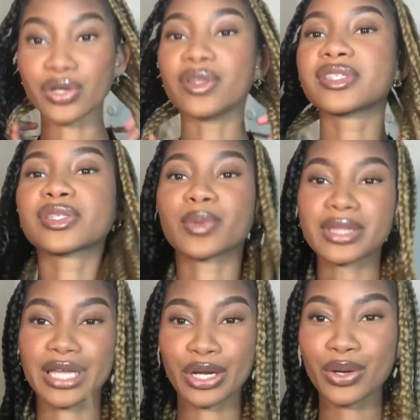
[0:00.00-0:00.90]
this is what
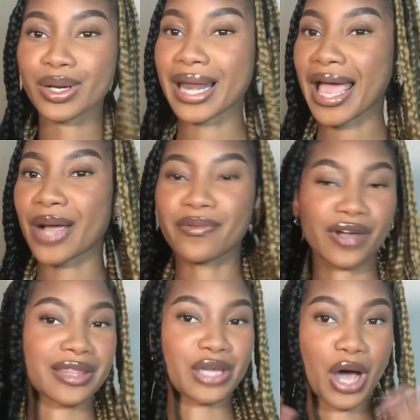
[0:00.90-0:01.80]
they look like. We've
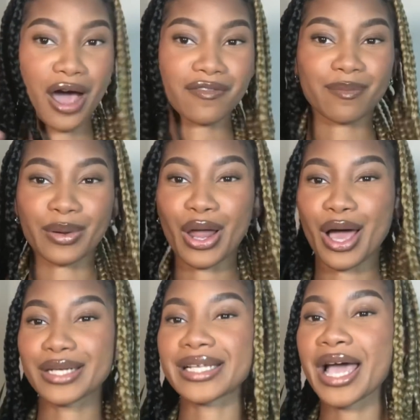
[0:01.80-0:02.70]
got the half
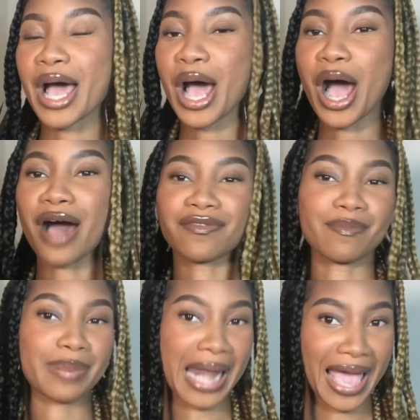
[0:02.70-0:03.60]
blonde,
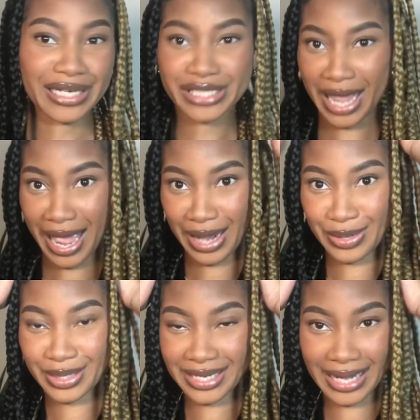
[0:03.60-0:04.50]
half black child
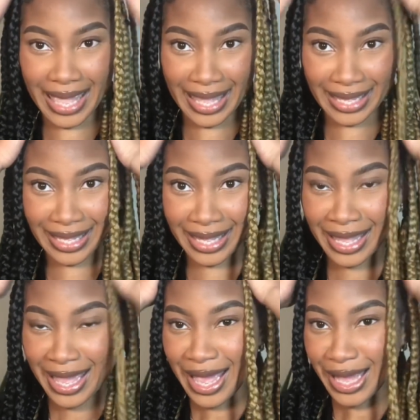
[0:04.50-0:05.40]
looking like
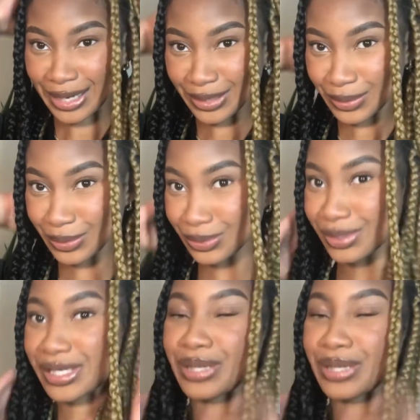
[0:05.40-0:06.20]
little Uzi or